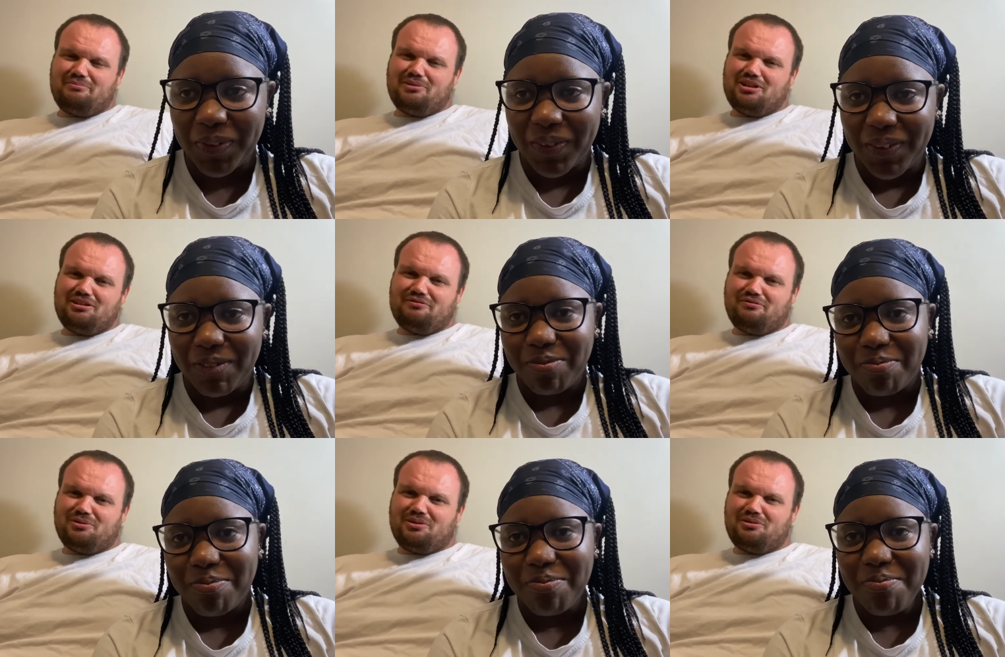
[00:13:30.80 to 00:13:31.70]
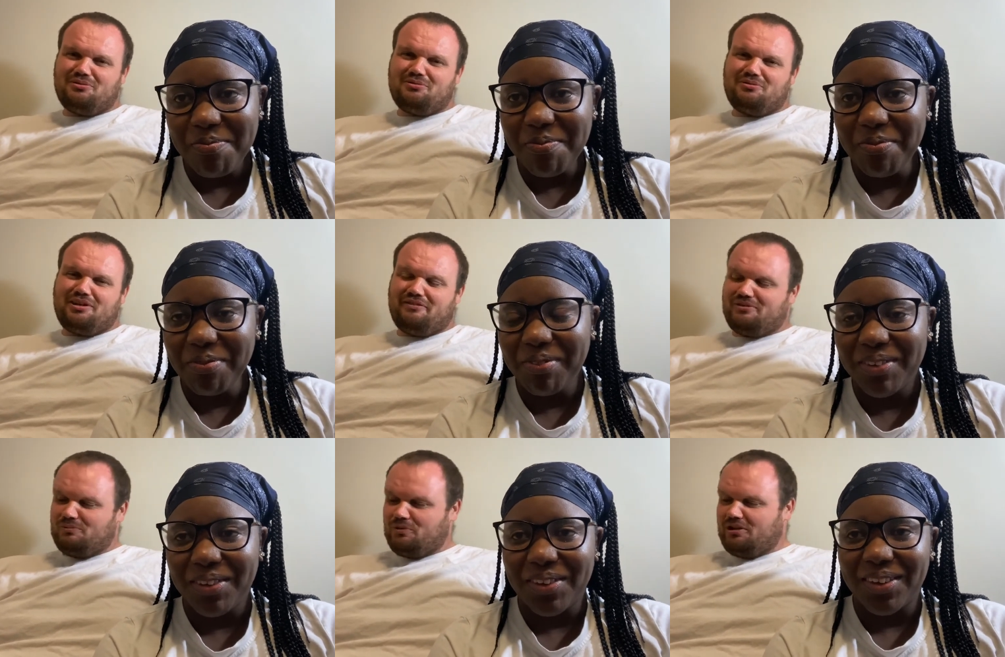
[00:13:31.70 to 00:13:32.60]
Speaker 1: me for you
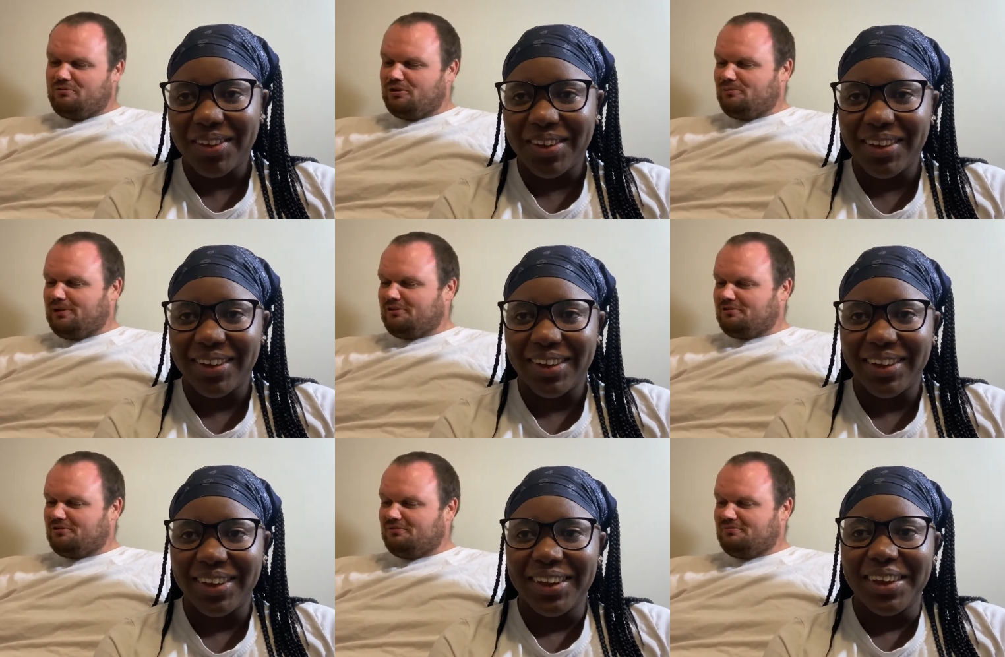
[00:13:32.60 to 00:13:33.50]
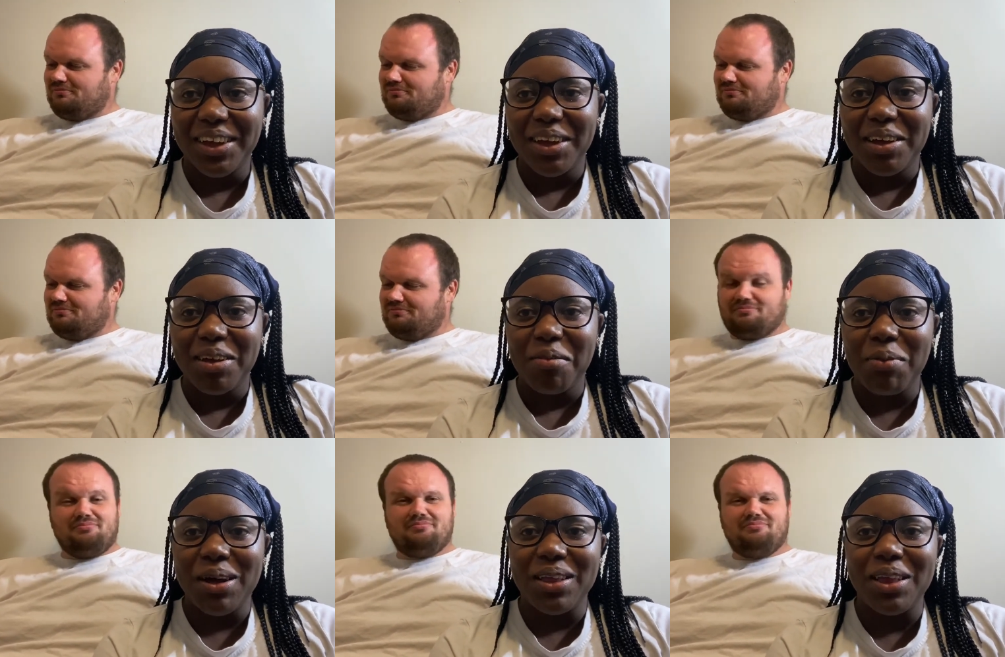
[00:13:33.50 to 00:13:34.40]
having a weak willpower.
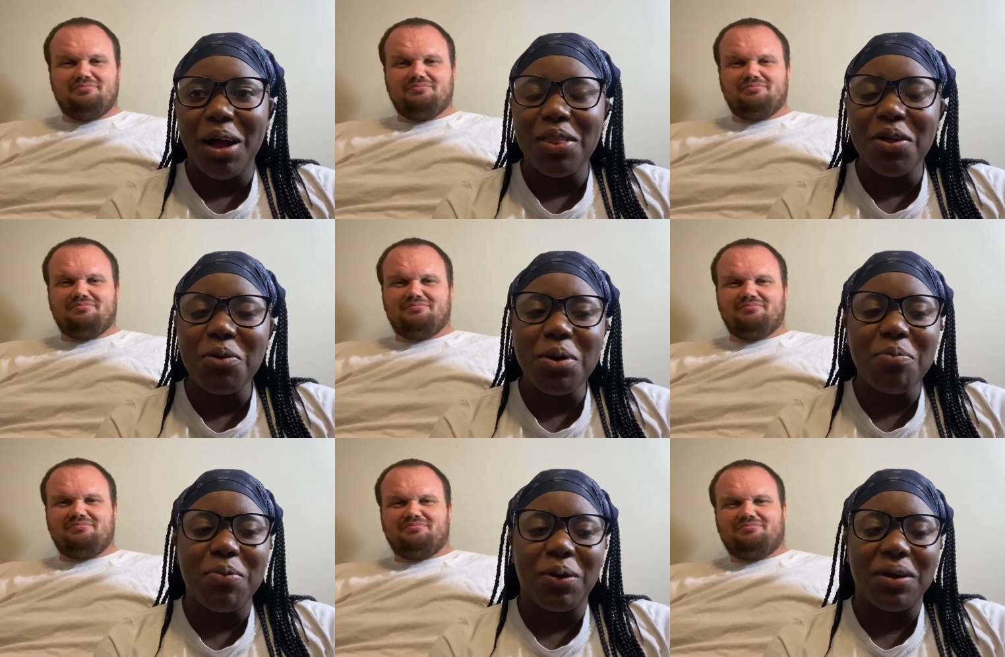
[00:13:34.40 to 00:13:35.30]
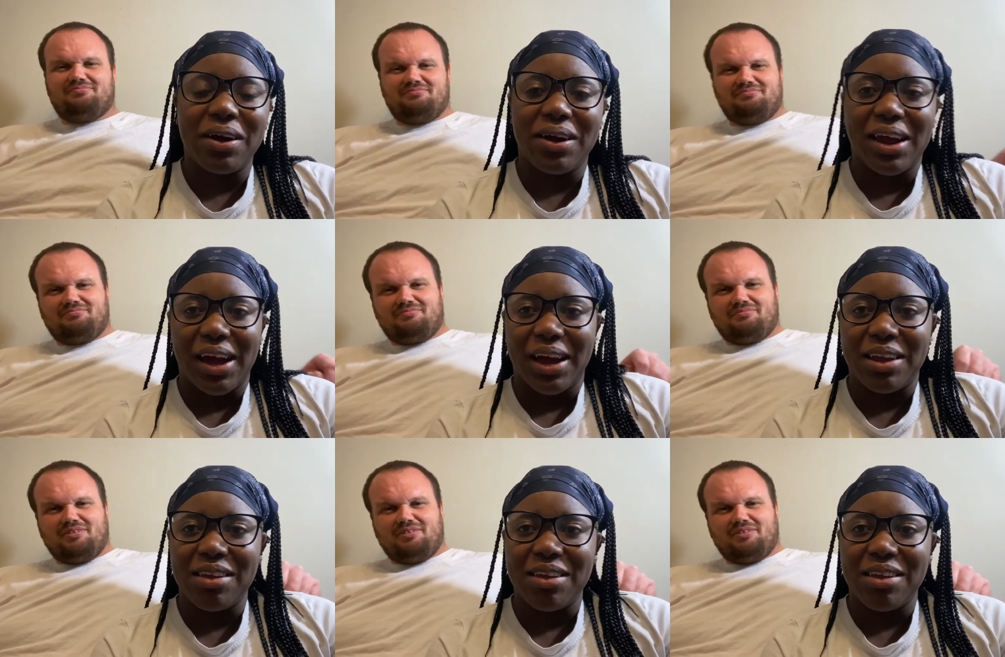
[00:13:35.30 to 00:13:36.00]
Speaker 2: But although we broke our diet,